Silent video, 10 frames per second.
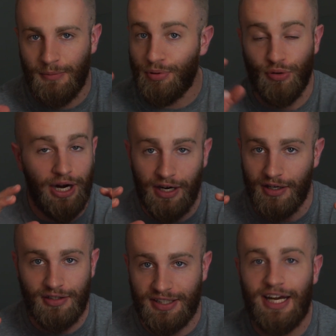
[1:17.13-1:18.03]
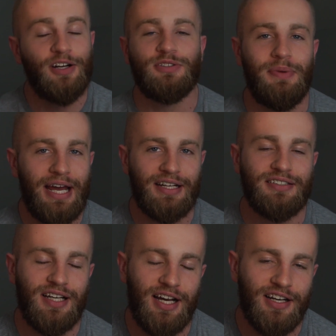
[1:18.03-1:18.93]
prayer and the
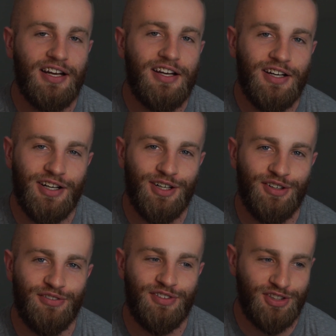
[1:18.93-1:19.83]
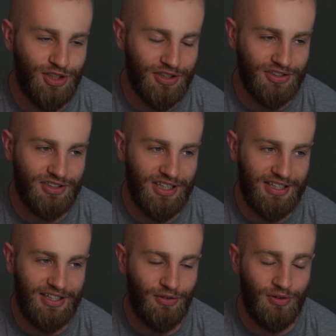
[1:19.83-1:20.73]
charismatic side of the church.
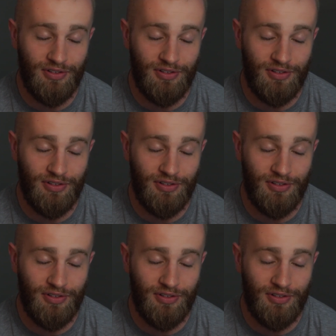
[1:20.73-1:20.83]
And